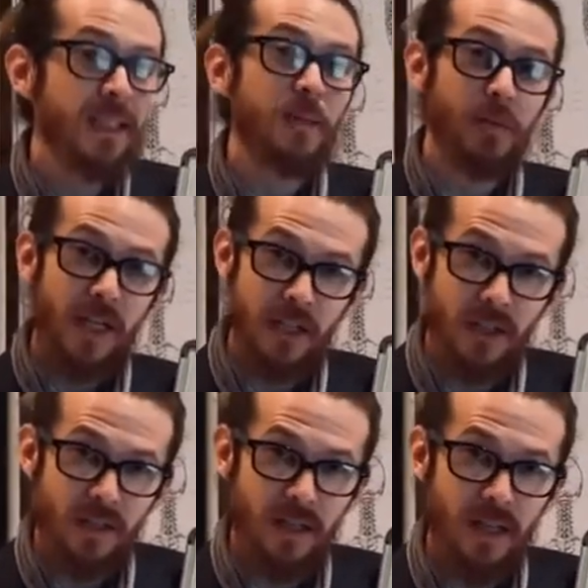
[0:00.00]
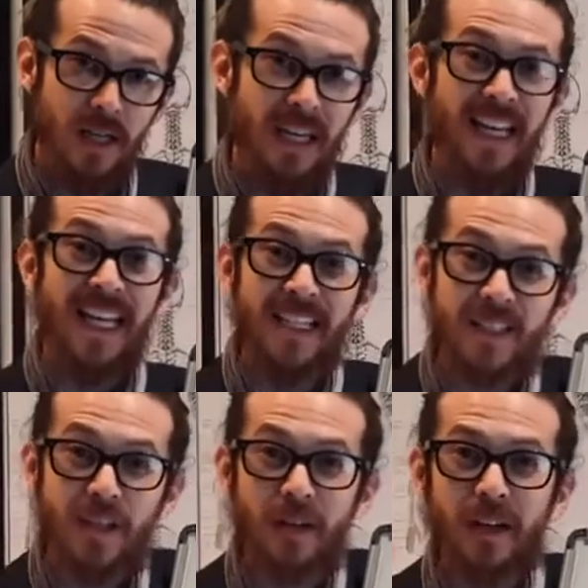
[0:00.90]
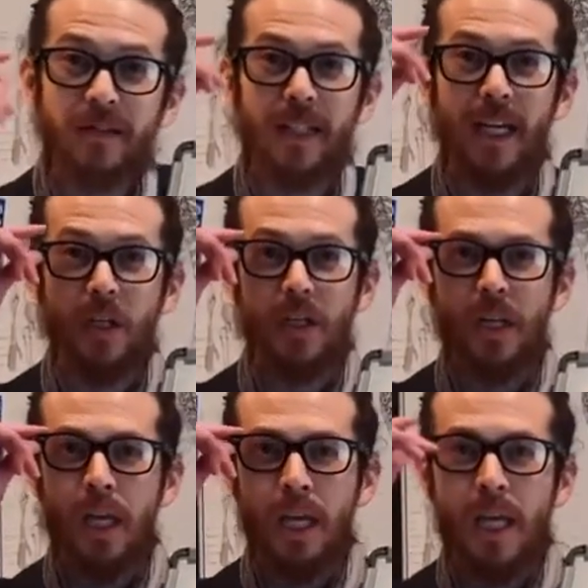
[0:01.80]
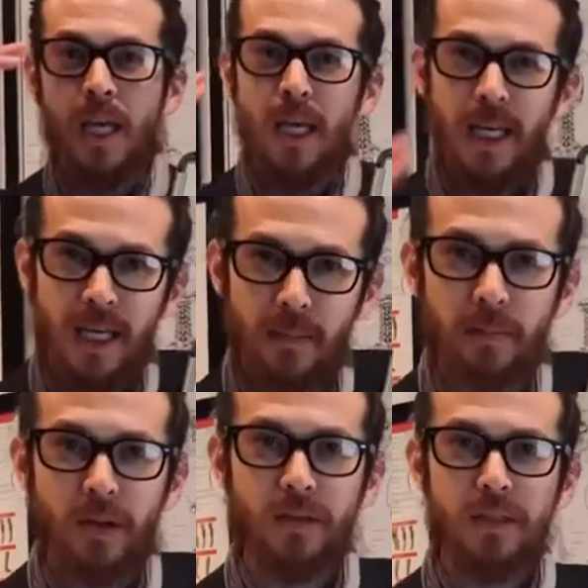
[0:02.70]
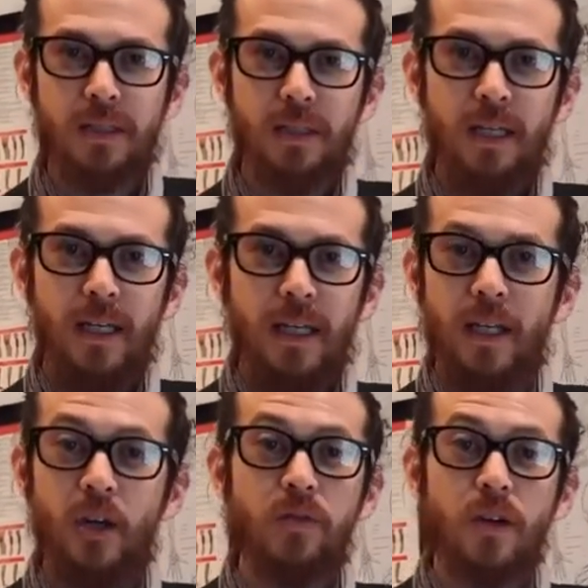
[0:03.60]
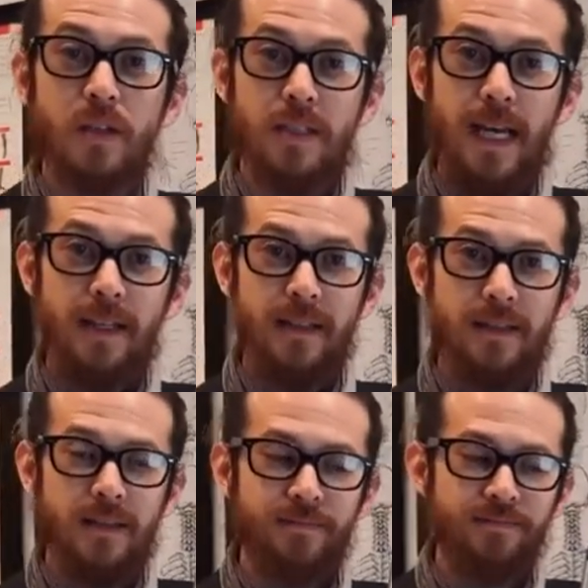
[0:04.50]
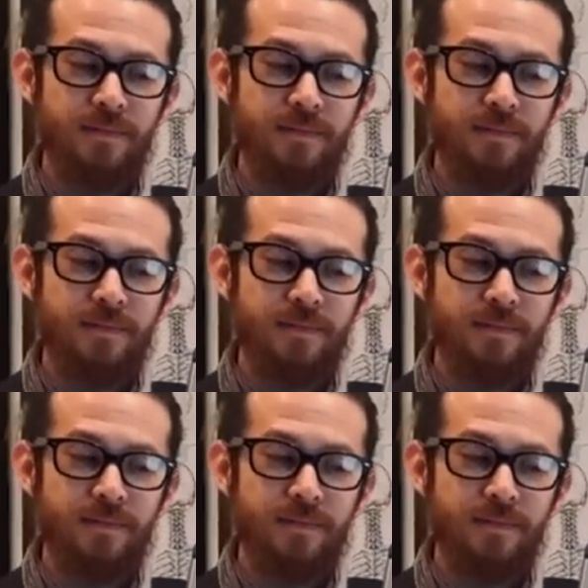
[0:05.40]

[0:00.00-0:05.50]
depression, instant gratification, impulse, and overall sadness.